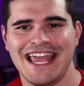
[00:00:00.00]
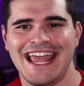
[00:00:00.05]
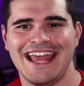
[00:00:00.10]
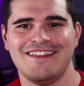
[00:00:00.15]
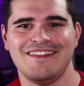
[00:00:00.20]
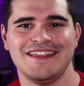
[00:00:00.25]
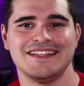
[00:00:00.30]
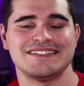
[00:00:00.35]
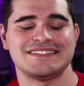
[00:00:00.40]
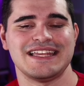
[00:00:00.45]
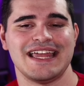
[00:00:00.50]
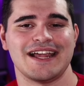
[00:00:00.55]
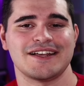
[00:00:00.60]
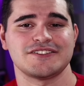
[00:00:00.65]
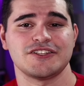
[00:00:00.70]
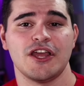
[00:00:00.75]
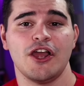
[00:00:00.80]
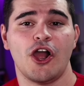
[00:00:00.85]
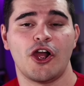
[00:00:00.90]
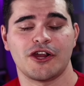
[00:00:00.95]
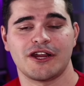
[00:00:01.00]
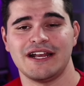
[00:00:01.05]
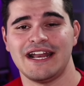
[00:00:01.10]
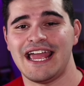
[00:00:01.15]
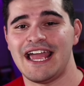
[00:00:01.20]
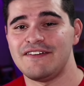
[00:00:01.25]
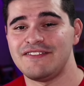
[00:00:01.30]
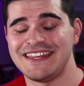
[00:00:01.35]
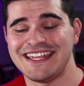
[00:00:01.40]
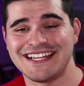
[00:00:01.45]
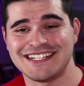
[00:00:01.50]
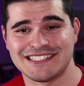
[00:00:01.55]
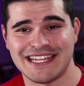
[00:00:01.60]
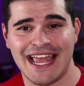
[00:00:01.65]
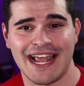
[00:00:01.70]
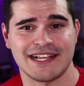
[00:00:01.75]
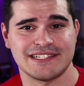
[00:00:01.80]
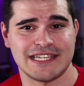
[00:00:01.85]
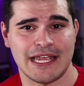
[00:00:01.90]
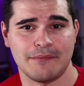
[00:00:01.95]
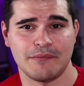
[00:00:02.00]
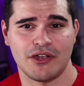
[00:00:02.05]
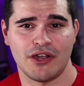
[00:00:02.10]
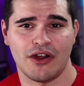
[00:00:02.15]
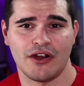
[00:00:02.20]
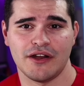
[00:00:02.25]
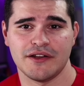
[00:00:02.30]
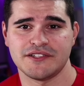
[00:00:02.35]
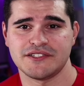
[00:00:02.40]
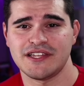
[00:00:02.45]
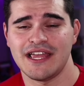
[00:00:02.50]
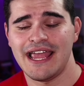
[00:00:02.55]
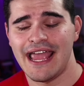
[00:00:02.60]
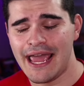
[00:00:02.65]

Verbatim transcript: and these decks are going to have the exact same cards